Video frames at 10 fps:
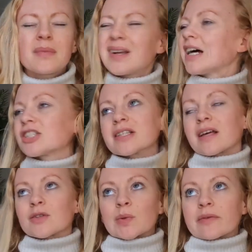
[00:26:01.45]
Actually,
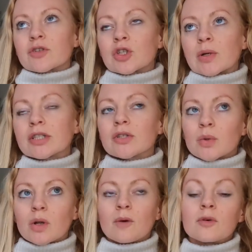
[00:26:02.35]
that's not even true. I don't do
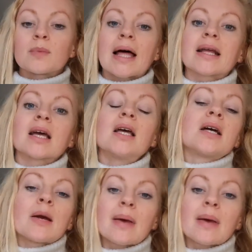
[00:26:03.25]
a lot more planning. I